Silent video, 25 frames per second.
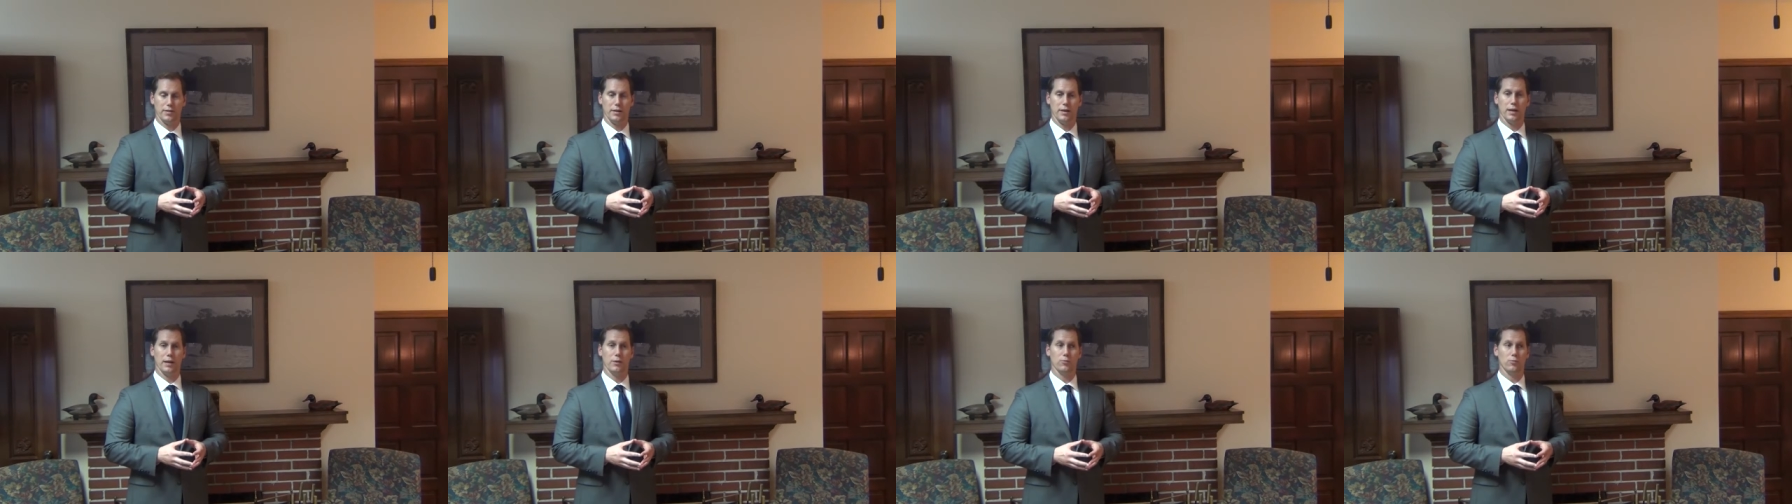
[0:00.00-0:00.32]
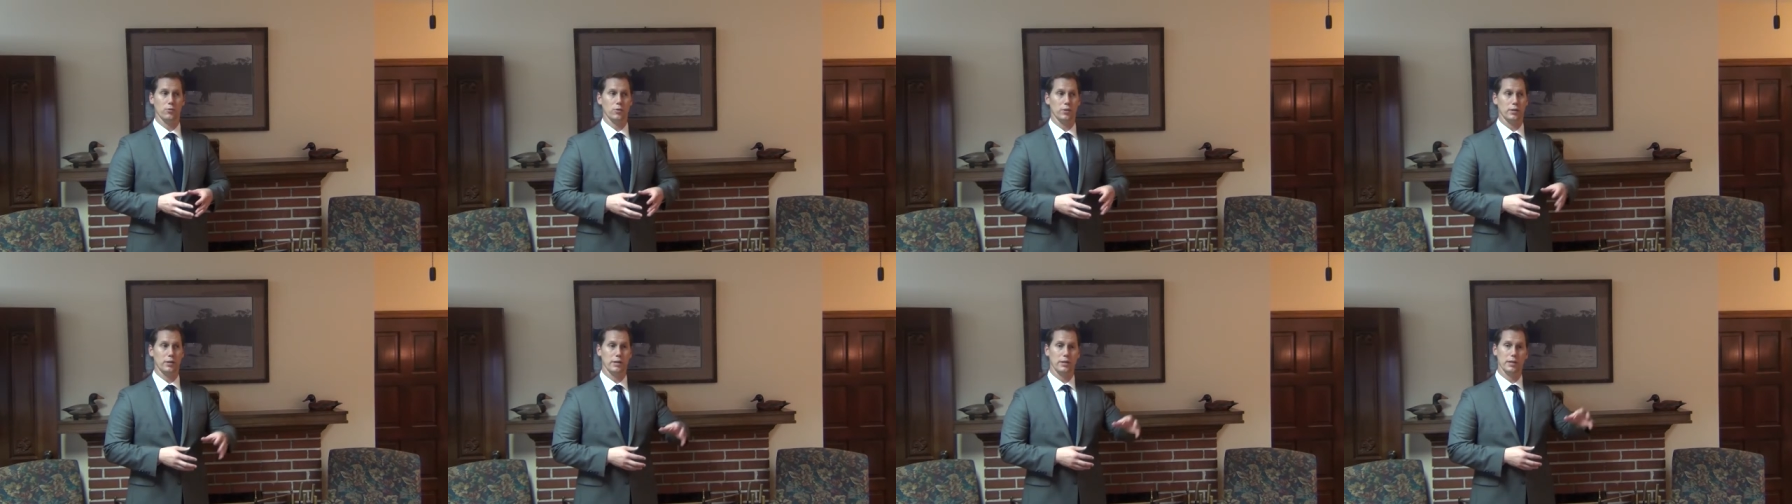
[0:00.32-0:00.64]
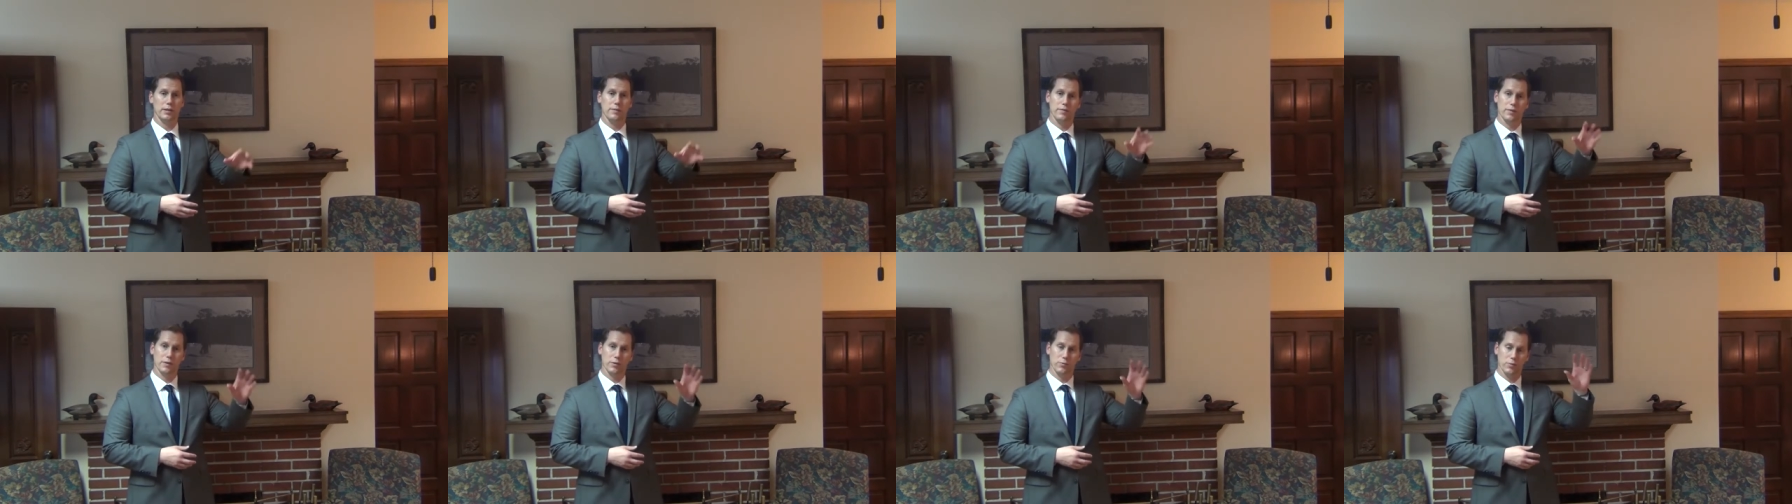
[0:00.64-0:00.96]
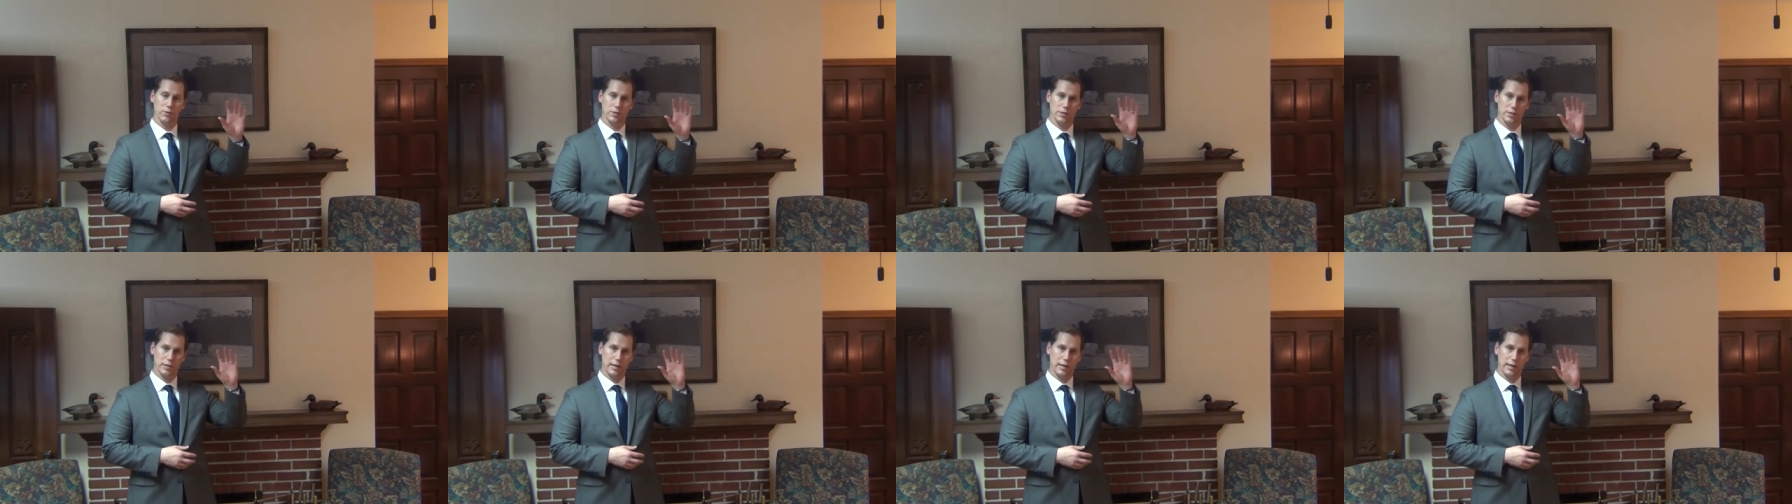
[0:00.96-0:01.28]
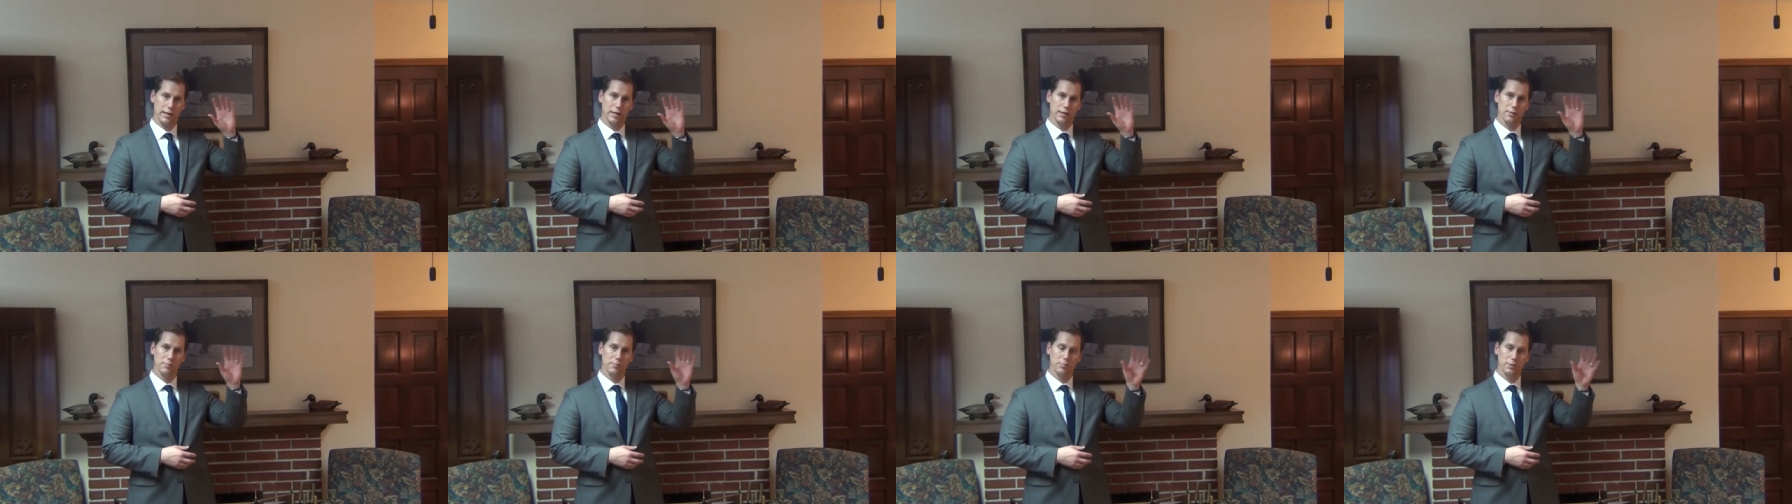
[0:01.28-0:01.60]
than I would if it was
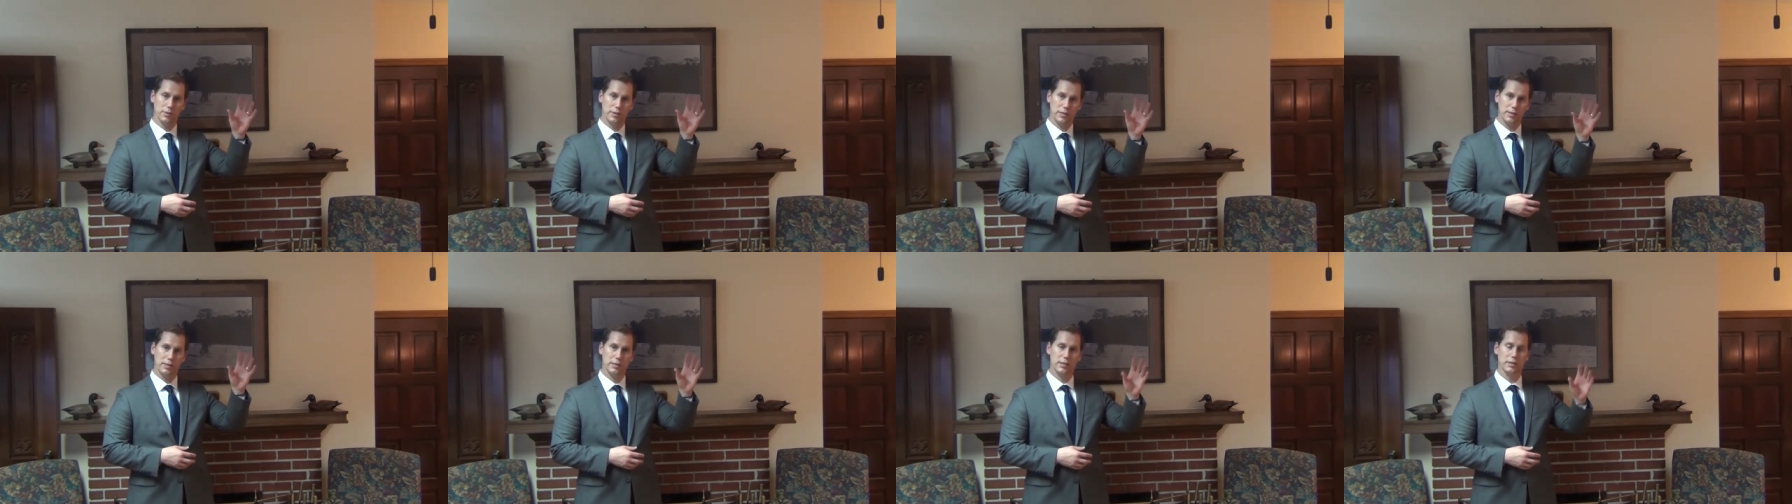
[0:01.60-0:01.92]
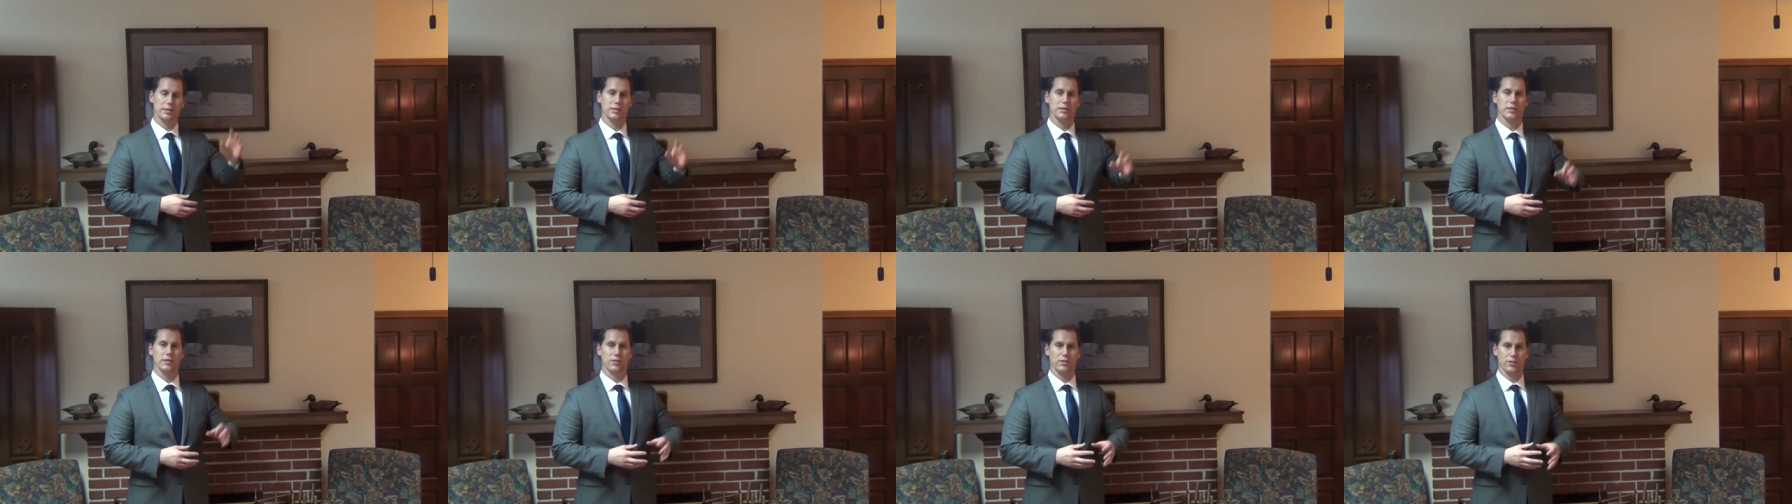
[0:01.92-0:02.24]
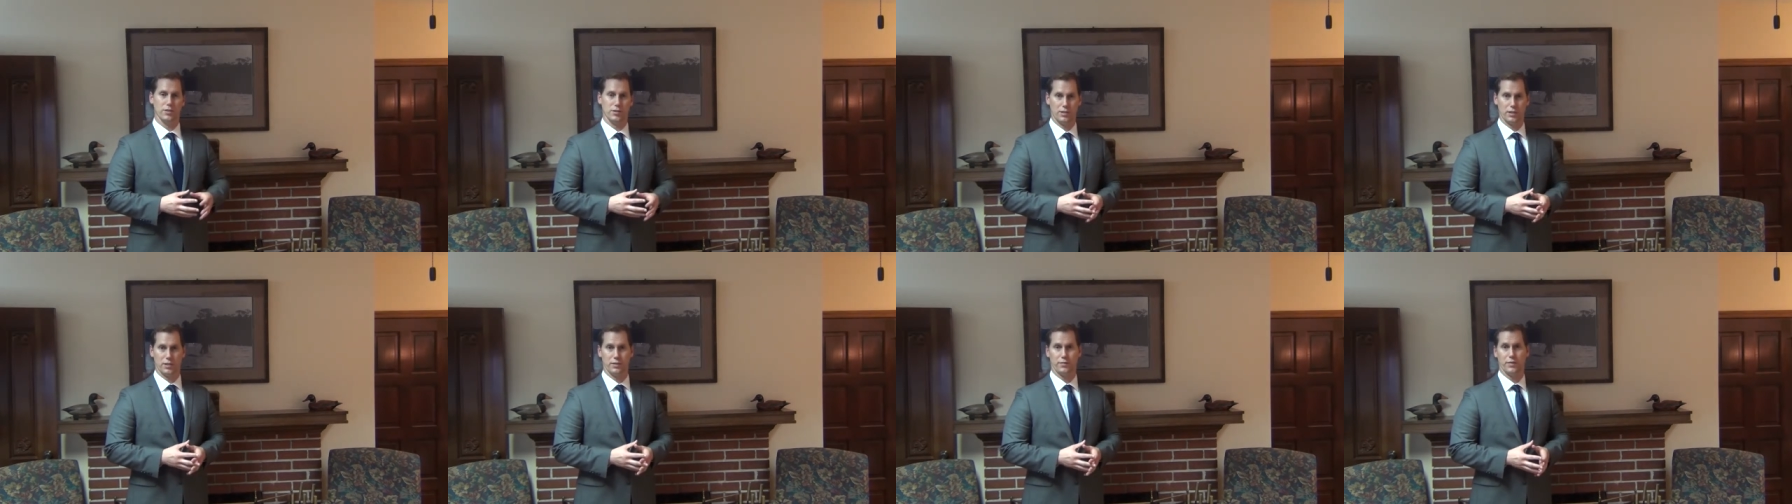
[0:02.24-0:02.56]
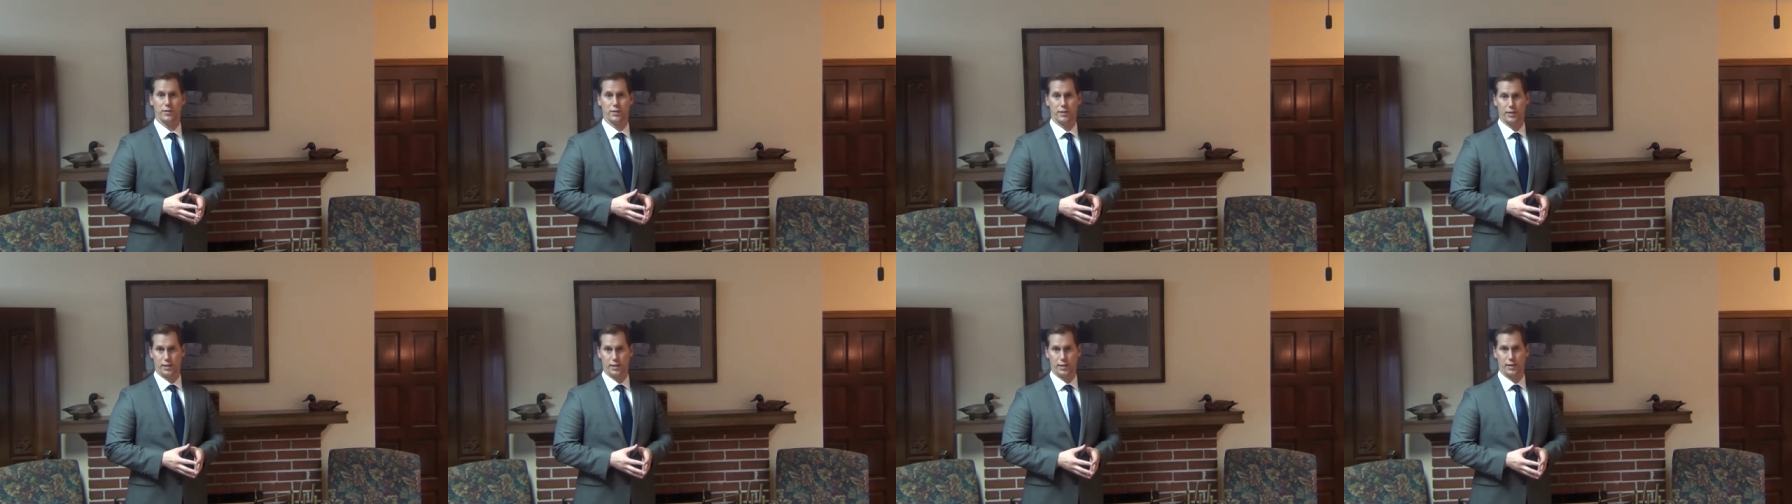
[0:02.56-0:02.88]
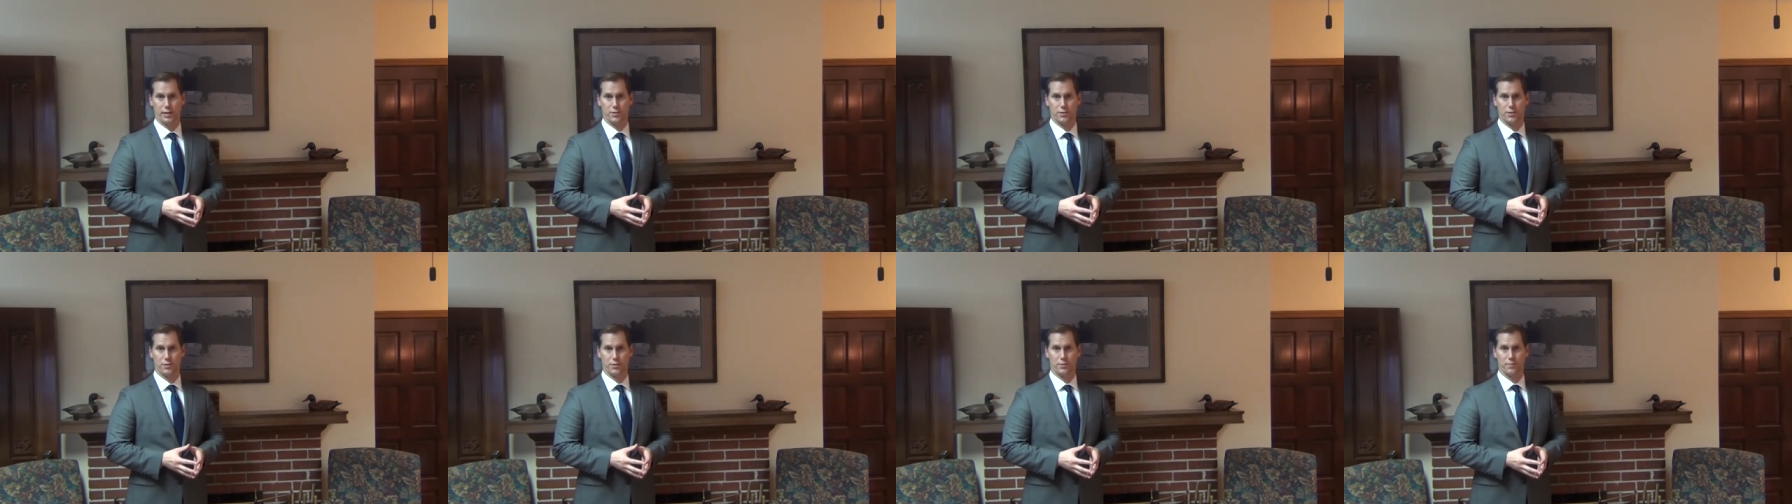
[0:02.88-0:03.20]
a complete contingency fee
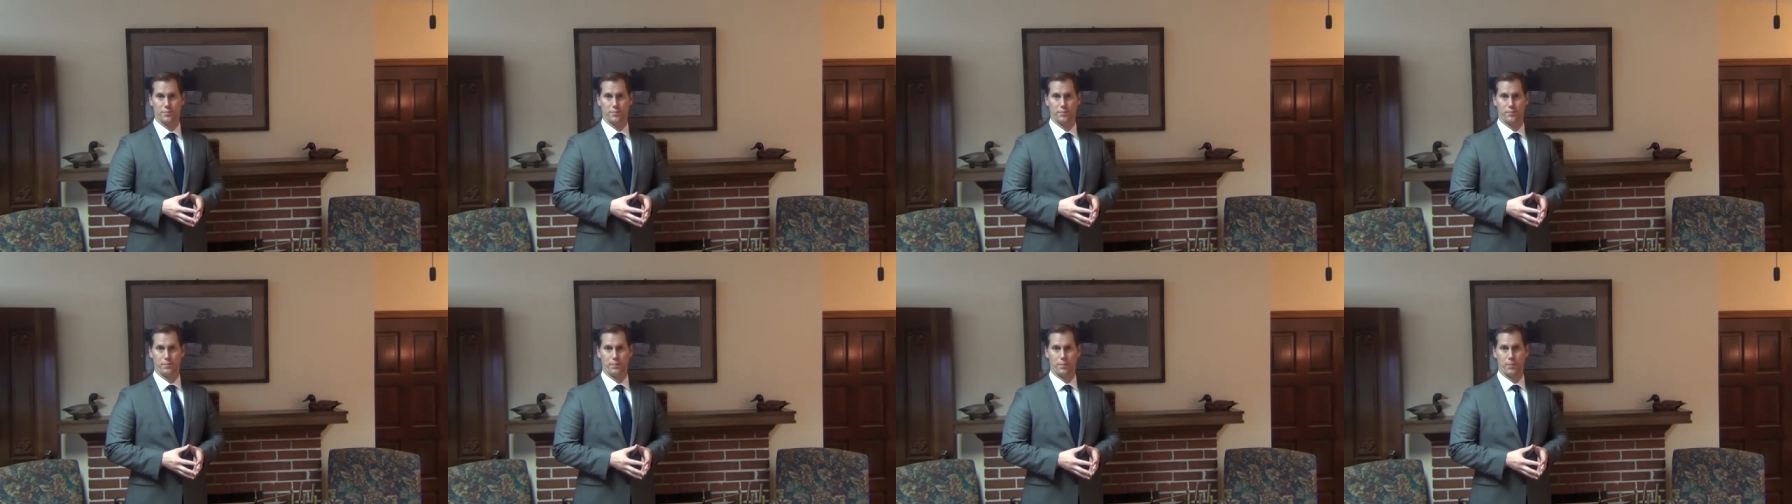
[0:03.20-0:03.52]
case.